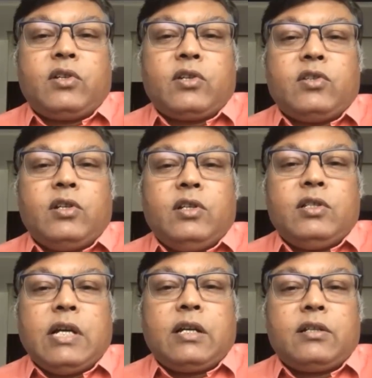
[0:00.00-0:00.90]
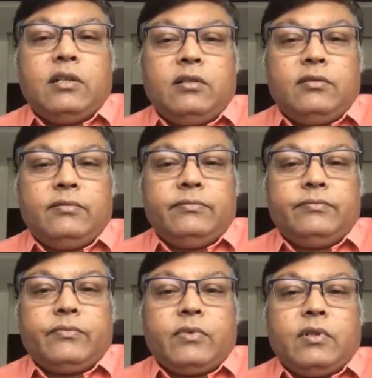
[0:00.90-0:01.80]
in Jharkhand.
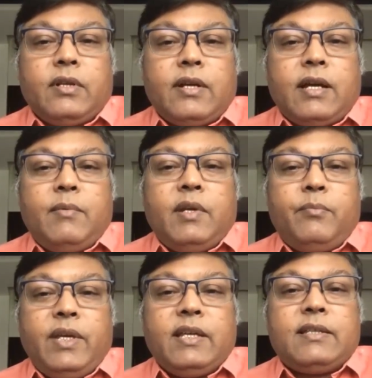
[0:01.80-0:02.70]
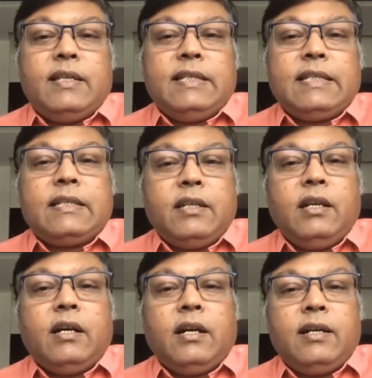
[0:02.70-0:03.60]
I mean, PSC is still
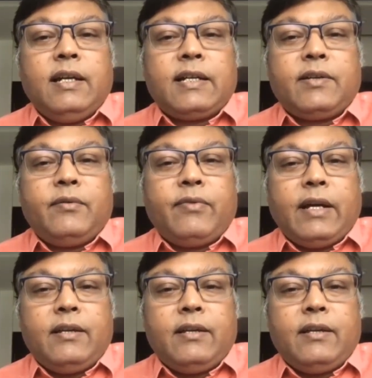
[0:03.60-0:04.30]
unelectrified.